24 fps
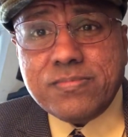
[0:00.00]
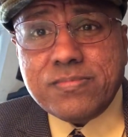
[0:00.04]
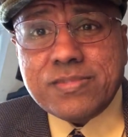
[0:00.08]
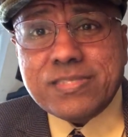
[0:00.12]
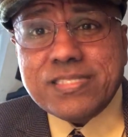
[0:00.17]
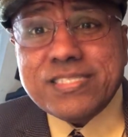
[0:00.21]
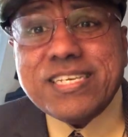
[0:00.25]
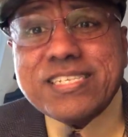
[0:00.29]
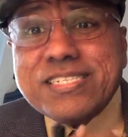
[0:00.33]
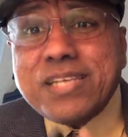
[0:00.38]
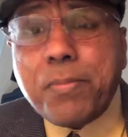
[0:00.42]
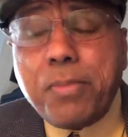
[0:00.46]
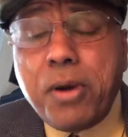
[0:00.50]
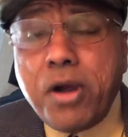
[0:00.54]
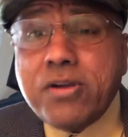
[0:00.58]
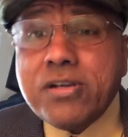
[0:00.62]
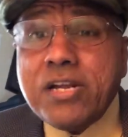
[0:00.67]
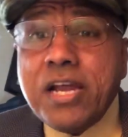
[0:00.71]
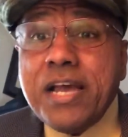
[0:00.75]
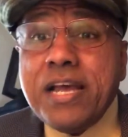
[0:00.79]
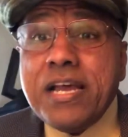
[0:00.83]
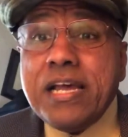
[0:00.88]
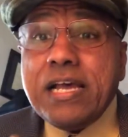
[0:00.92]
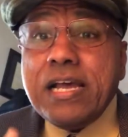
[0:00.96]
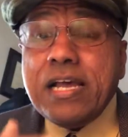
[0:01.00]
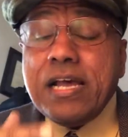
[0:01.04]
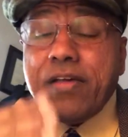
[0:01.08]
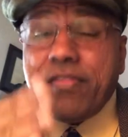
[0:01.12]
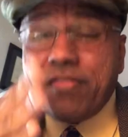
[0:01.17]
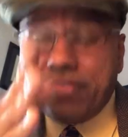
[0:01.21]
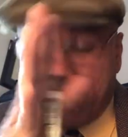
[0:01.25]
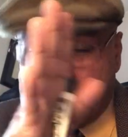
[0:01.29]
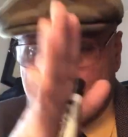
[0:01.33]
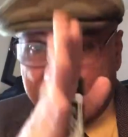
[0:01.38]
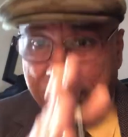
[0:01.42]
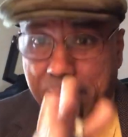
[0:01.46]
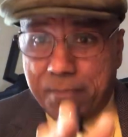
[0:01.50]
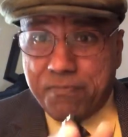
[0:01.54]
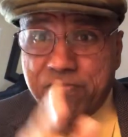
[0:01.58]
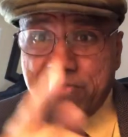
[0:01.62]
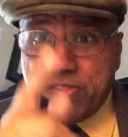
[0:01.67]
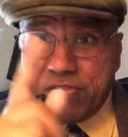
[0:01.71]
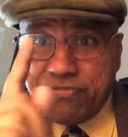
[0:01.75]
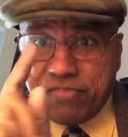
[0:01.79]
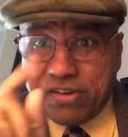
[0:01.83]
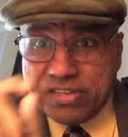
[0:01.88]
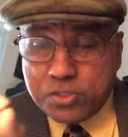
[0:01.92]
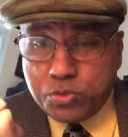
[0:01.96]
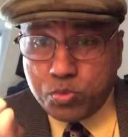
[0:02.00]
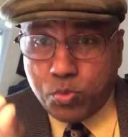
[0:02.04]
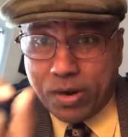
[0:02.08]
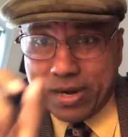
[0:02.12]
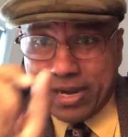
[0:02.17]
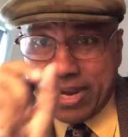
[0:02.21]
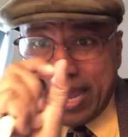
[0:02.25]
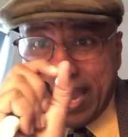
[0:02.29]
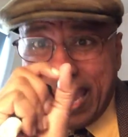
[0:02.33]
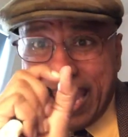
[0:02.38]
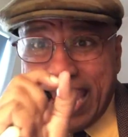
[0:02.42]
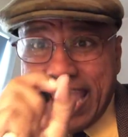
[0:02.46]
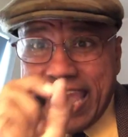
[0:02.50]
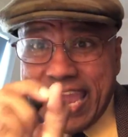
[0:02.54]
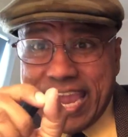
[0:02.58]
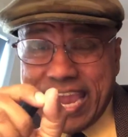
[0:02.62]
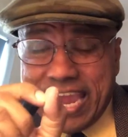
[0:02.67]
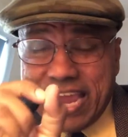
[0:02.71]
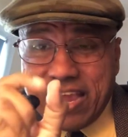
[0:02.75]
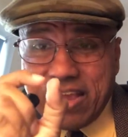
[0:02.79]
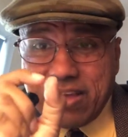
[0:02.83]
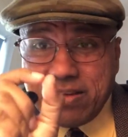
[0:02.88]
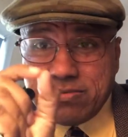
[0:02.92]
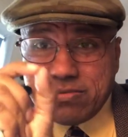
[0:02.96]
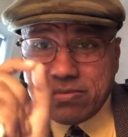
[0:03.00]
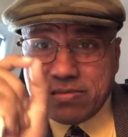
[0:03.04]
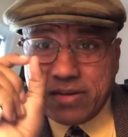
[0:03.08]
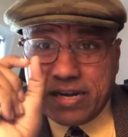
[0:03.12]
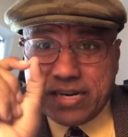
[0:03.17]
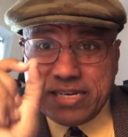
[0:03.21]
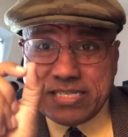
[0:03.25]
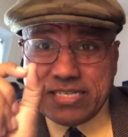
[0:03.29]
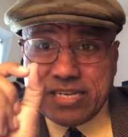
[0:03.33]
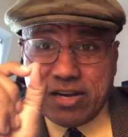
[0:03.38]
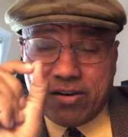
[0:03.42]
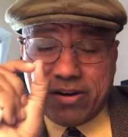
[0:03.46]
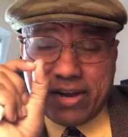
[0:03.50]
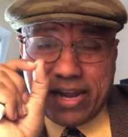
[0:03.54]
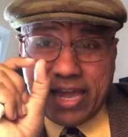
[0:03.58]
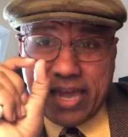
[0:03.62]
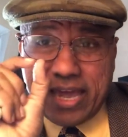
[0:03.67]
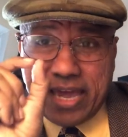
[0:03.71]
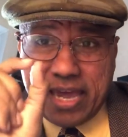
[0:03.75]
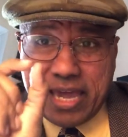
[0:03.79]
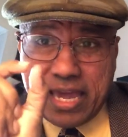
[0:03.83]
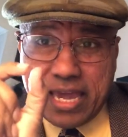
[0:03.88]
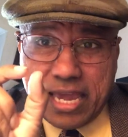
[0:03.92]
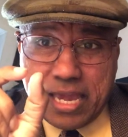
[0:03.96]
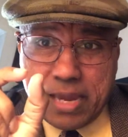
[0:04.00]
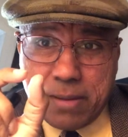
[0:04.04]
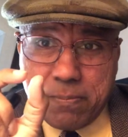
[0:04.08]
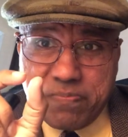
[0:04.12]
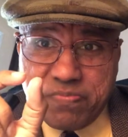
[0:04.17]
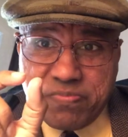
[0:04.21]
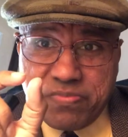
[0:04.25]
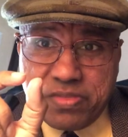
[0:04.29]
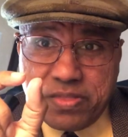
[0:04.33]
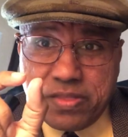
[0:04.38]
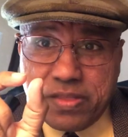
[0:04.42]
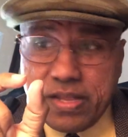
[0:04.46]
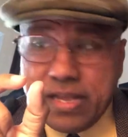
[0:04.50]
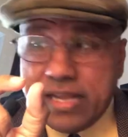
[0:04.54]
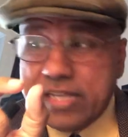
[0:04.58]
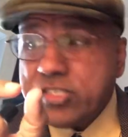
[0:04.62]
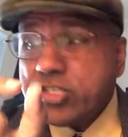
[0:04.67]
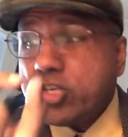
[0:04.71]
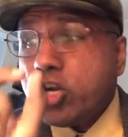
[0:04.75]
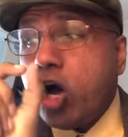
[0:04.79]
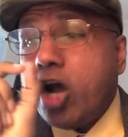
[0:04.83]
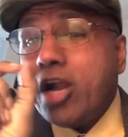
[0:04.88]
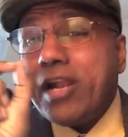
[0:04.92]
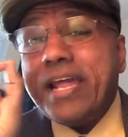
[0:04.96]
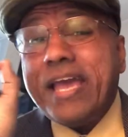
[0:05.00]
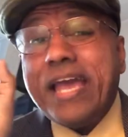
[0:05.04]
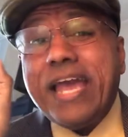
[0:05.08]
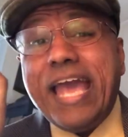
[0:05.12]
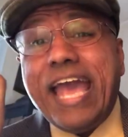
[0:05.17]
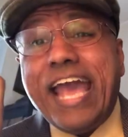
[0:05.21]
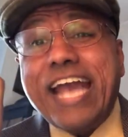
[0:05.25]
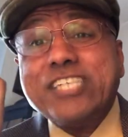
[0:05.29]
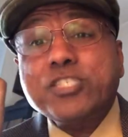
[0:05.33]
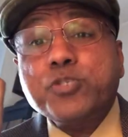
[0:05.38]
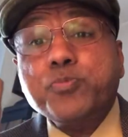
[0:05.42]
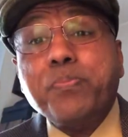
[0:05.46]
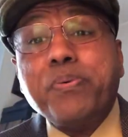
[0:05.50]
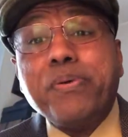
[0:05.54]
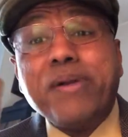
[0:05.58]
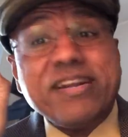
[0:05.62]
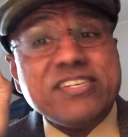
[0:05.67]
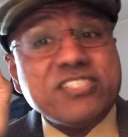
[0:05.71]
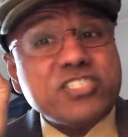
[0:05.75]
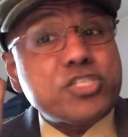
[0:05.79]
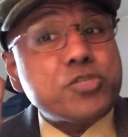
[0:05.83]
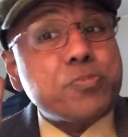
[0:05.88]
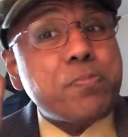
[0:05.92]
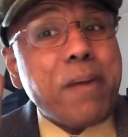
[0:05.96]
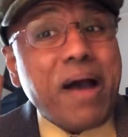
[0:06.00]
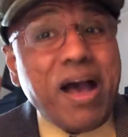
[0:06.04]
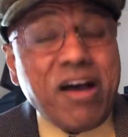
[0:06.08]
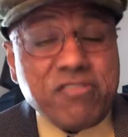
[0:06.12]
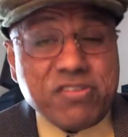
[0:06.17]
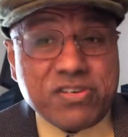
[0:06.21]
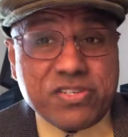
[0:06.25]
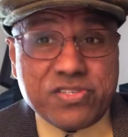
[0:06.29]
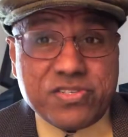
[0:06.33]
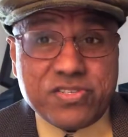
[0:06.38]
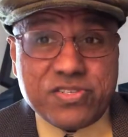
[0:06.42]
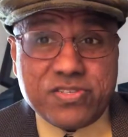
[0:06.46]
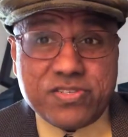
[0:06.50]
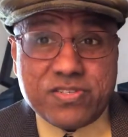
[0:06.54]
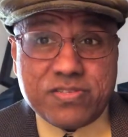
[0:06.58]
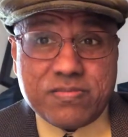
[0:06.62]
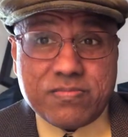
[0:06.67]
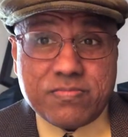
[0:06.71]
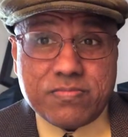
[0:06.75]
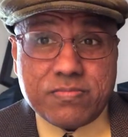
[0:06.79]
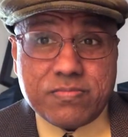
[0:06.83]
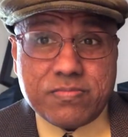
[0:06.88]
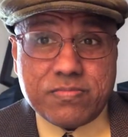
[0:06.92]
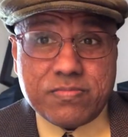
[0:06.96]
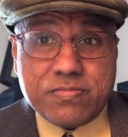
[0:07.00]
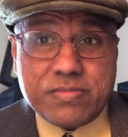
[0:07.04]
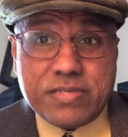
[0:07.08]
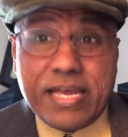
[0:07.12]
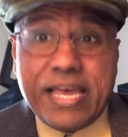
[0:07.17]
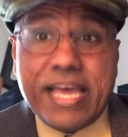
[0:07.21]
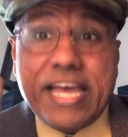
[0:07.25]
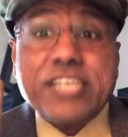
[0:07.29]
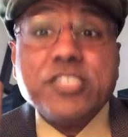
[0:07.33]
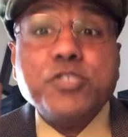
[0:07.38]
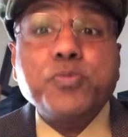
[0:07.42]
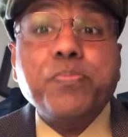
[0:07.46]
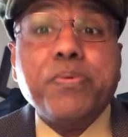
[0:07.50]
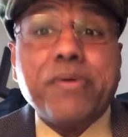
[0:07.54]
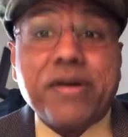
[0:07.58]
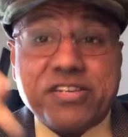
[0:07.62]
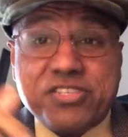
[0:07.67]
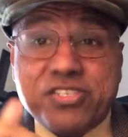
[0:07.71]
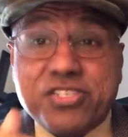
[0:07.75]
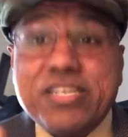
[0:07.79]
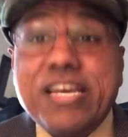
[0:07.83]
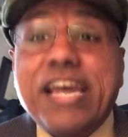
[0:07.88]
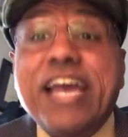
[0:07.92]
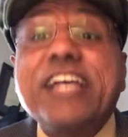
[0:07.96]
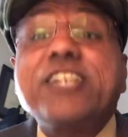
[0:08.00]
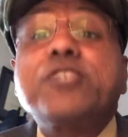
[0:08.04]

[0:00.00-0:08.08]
This is about, okay, first one, A, write it down, A. It's called expressed powers. Expressed